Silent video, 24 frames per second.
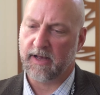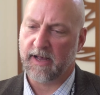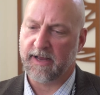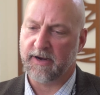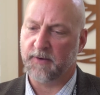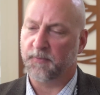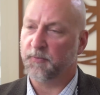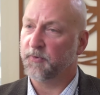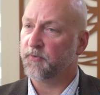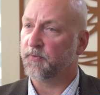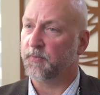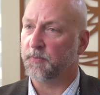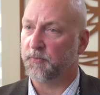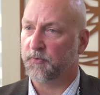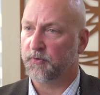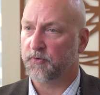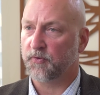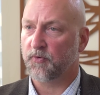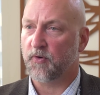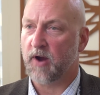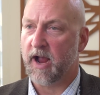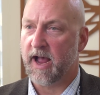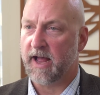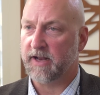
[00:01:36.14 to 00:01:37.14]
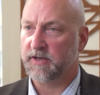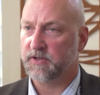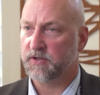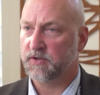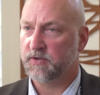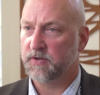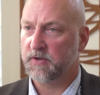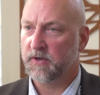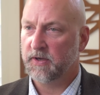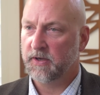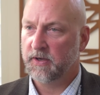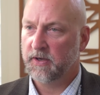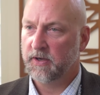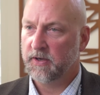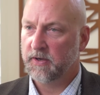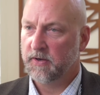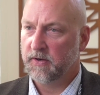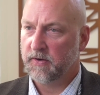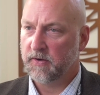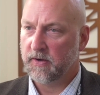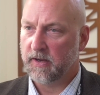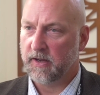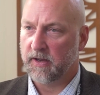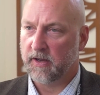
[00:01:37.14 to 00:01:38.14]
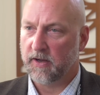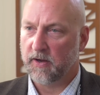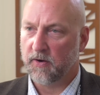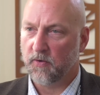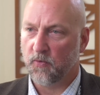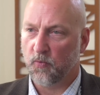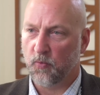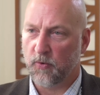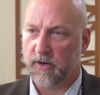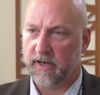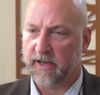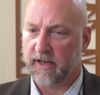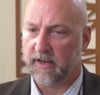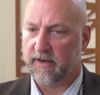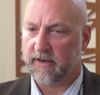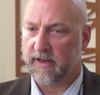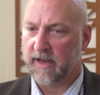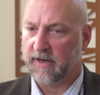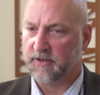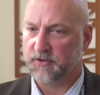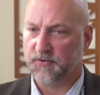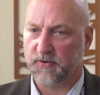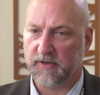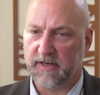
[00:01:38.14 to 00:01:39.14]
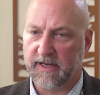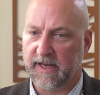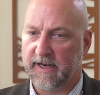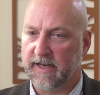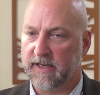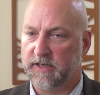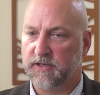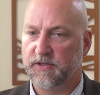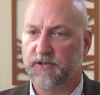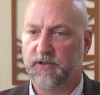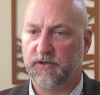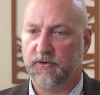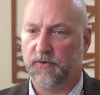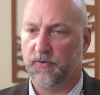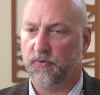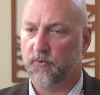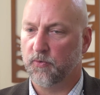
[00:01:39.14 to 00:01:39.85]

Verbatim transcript: items from scratch, Uh, we can actually get into